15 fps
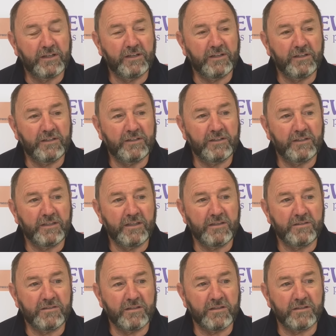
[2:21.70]
uh,
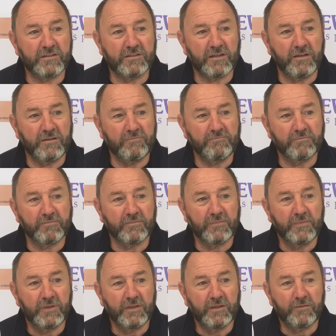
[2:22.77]
is that um,
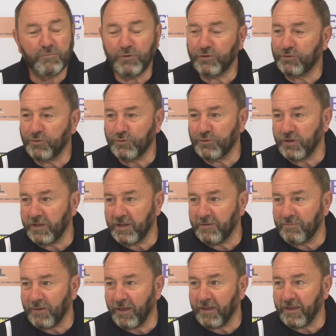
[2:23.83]
Bristol City
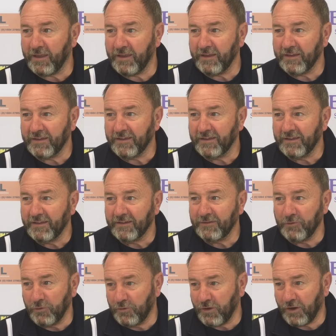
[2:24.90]
play
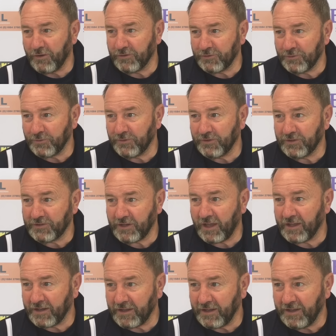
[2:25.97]
Newcastle on the
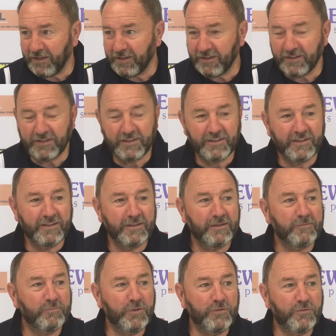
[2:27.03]
Saturday
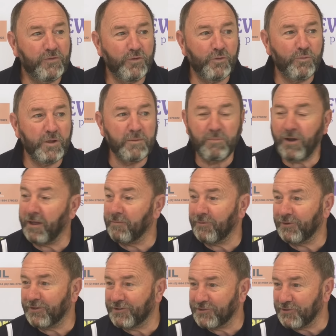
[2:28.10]
before we play them
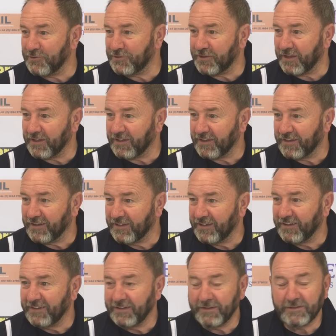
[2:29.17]
on a Tuesday.
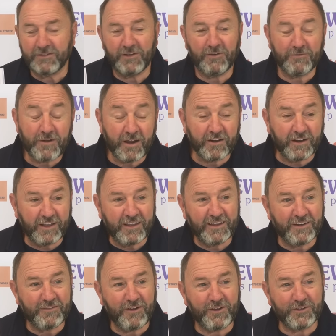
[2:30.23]
So I've rung Lee
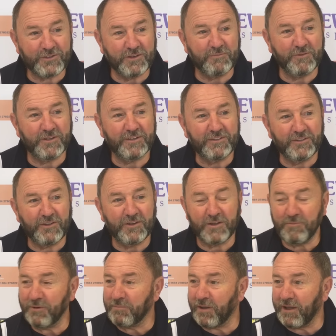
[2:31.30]
and i asked him to knock
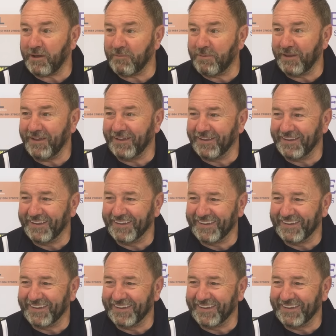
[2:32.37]
them about a bit.